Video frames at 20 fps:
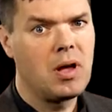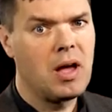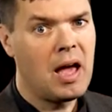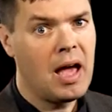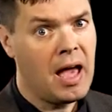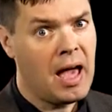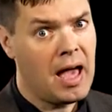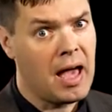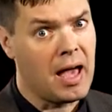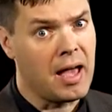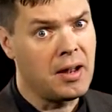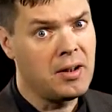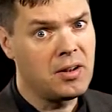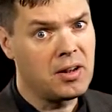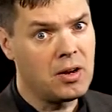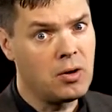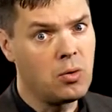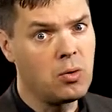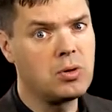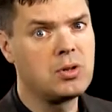And
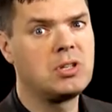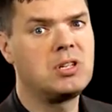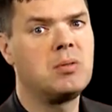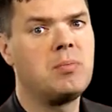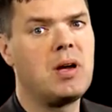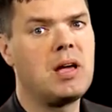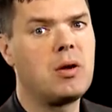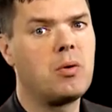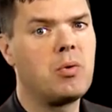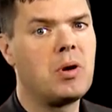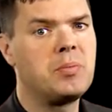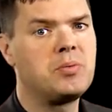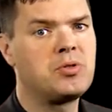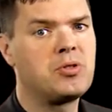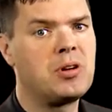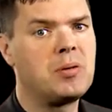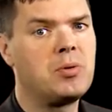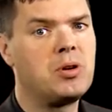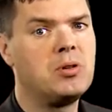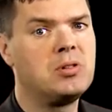in order to make
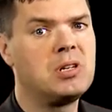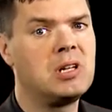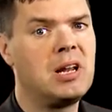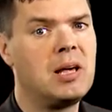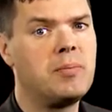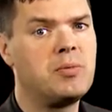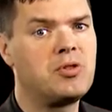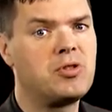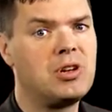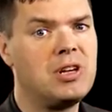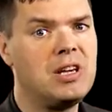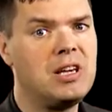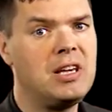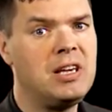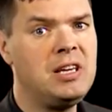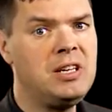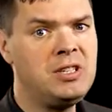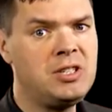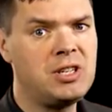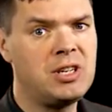WebSphere MQ telemetry
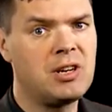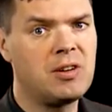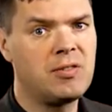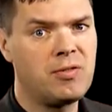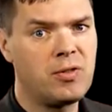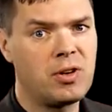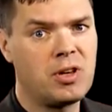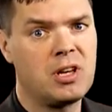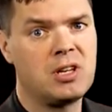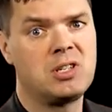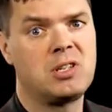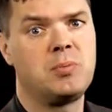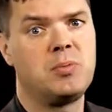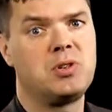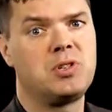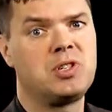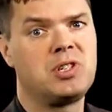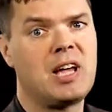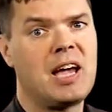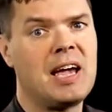easier for
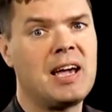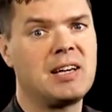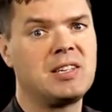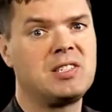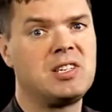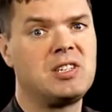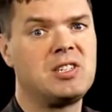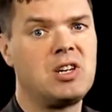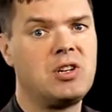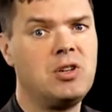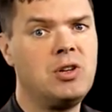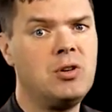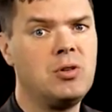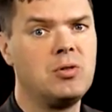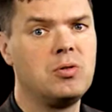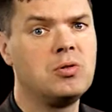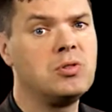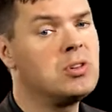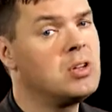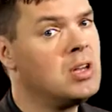customers to access and
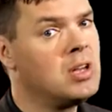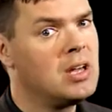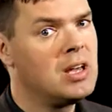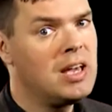use,